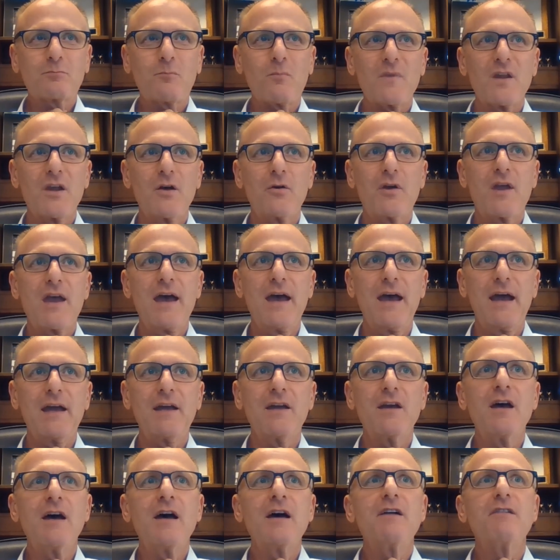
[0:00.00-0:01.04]
okay,
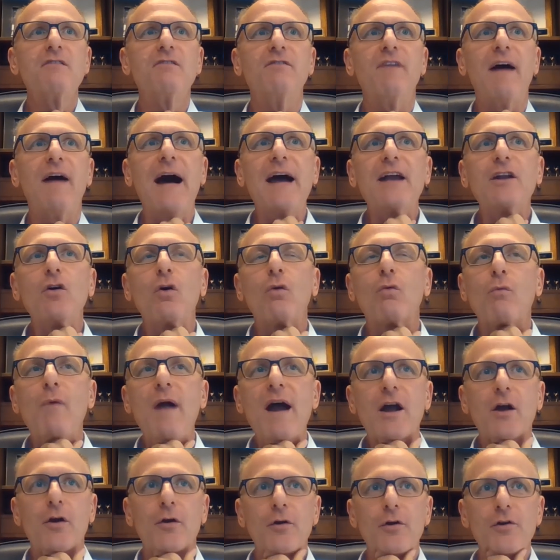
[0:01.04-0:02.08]
vinyl
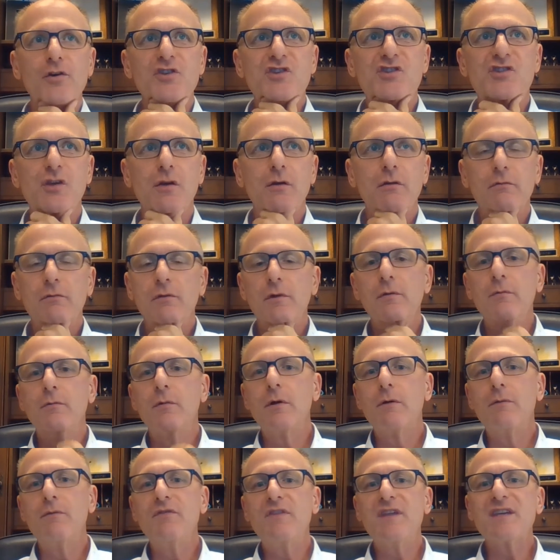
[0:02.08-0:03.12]
records,
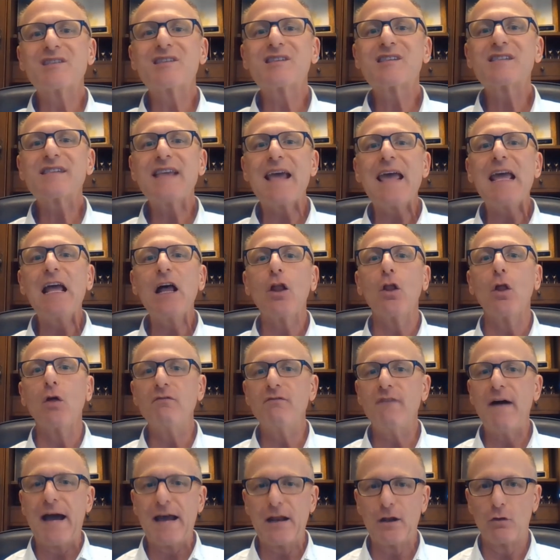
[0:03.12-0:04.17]
the sale of
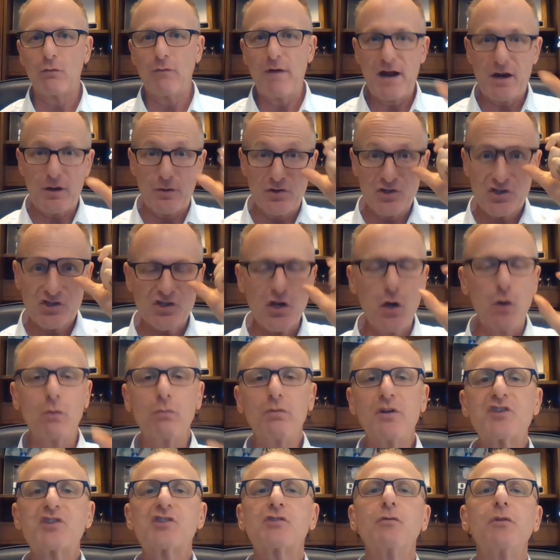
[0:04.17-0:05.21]
vinyl records. So
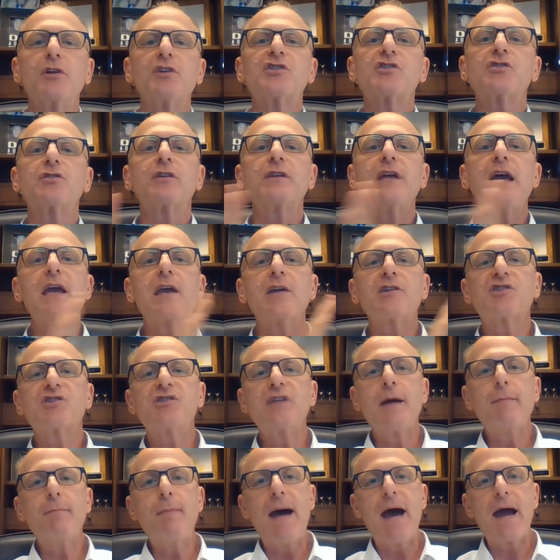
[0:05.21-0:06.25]
let's take a
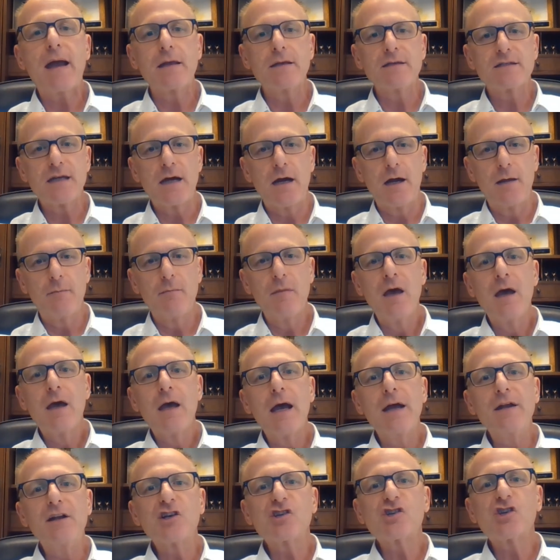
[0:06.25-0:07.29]
step back in time.
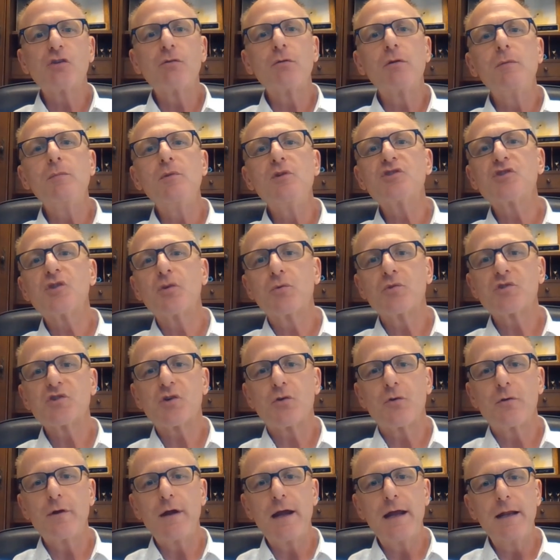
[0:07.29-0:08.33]
Initially, when the music was
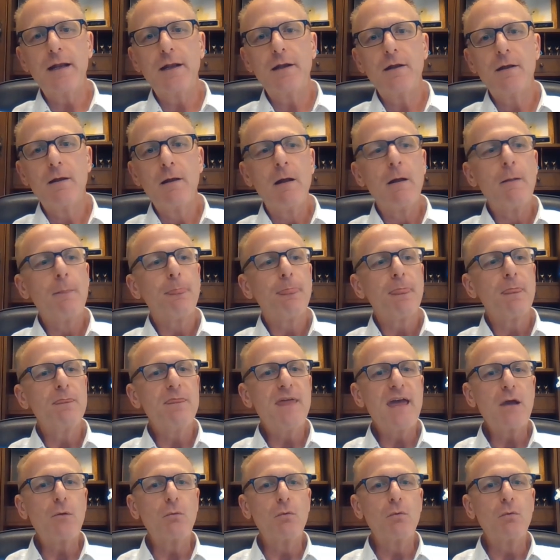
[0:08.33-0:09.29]
created, it